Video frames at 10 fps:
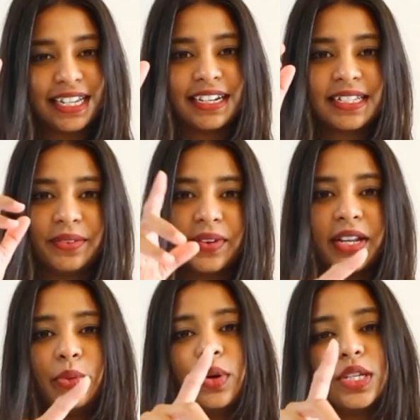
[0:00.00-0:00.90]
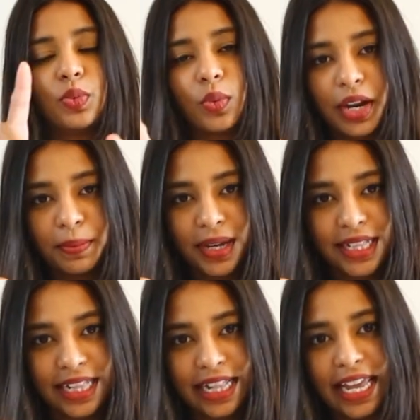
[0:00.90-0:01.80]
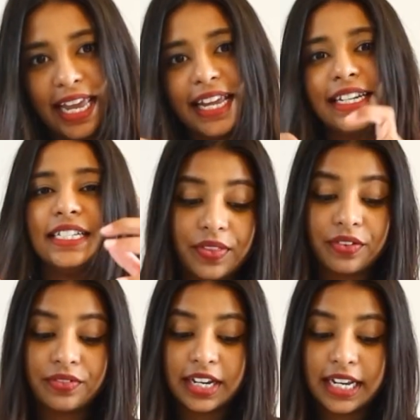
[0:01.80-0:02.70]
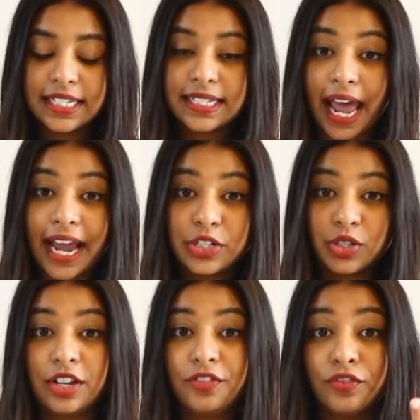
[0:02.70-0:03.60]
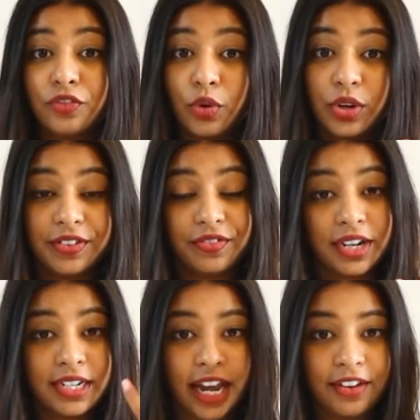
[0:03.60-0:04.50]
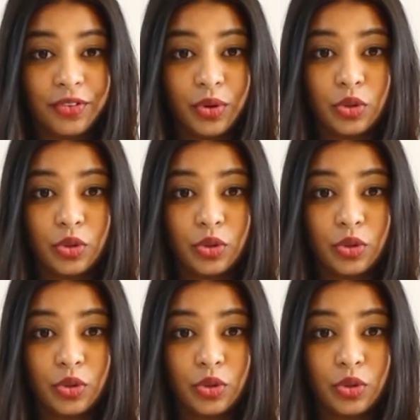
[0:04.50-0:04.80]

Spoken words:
year's event was 1 month late. They released actually 4 different iPhone